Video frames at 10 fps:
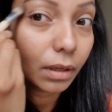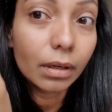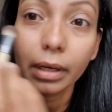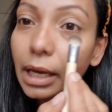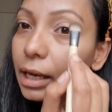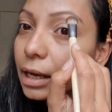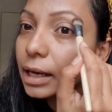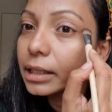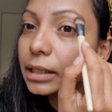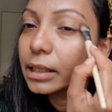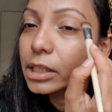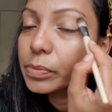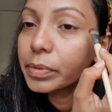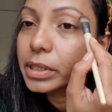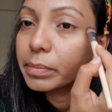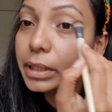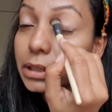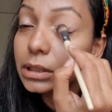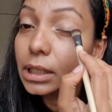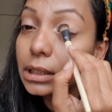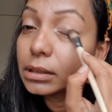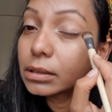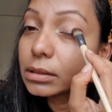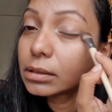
Okay, I think that's pretty much done.